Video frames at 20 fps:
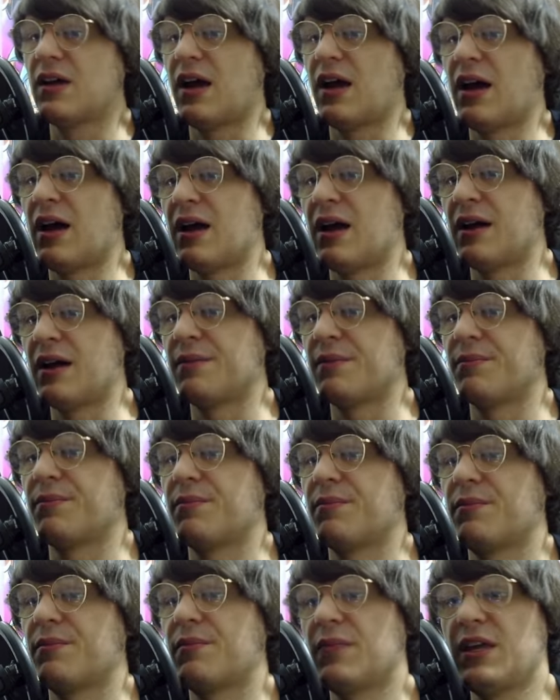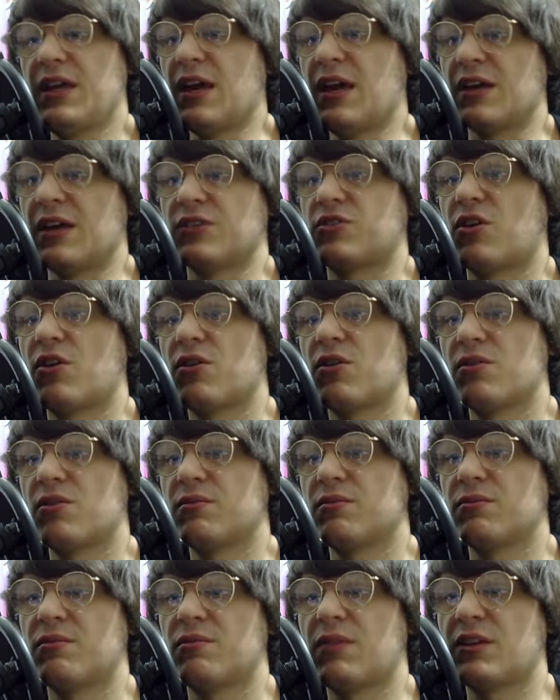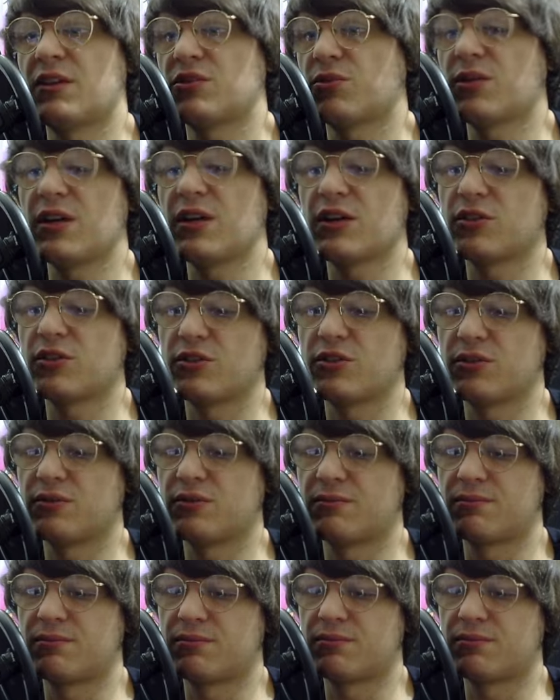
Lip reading: Yeah, so it's already a good